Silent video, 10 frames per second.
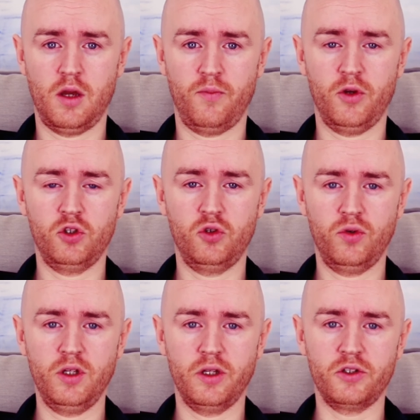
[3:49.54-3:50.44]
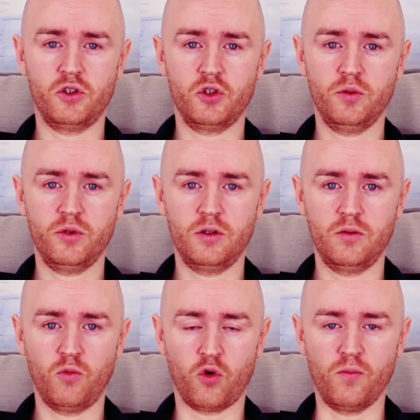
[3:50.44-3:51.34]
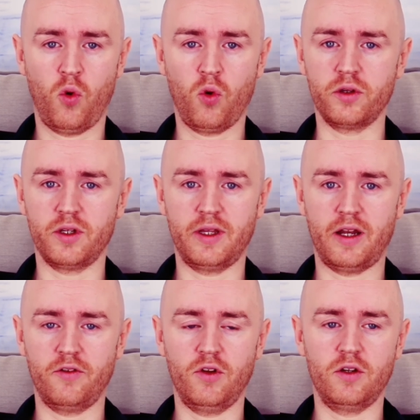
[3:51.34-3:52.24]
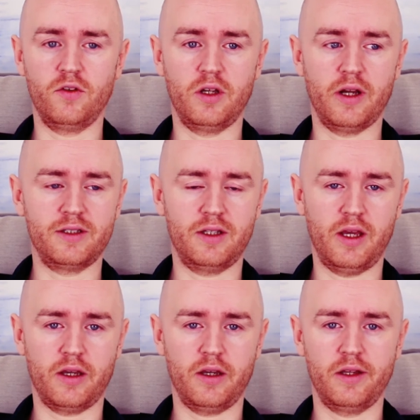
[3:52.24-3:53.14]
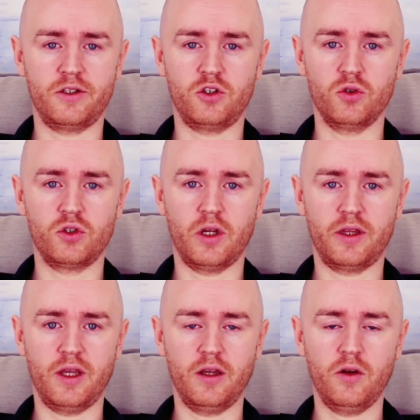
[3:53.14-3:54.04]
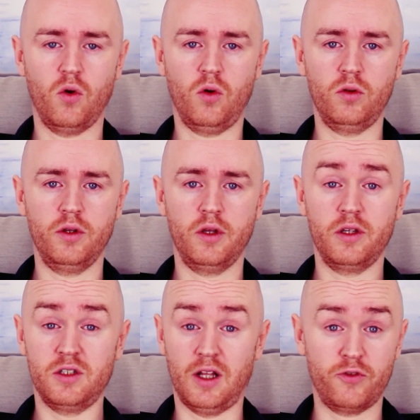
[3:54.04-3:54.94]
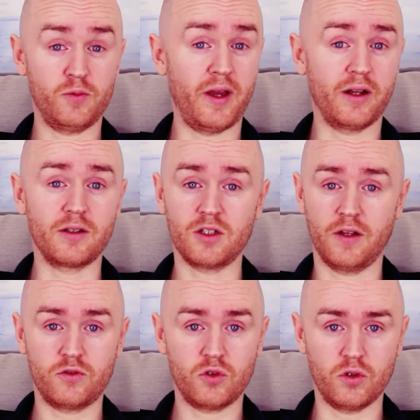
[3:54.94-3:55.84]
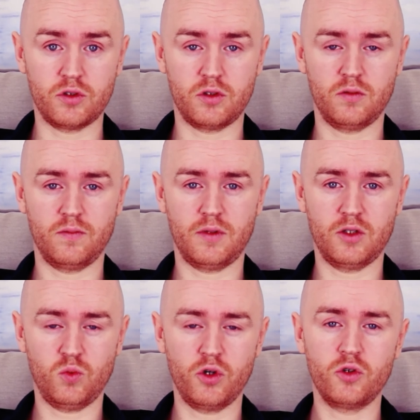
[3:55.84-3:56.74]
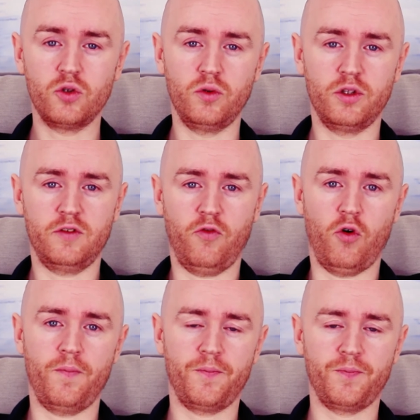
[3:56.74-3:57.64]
Because you realize there's something more important than that at stake. It's just a thing called self-respect, self-trust. That's what you're doing this for.